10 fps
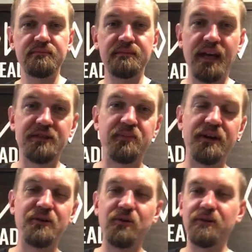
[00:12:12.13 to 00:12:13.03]
That's pretty
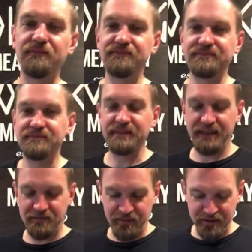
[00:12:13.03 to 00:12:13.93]
cool.
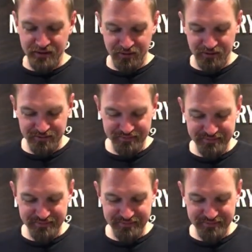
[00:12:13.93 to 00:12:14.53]
That's pretty cool.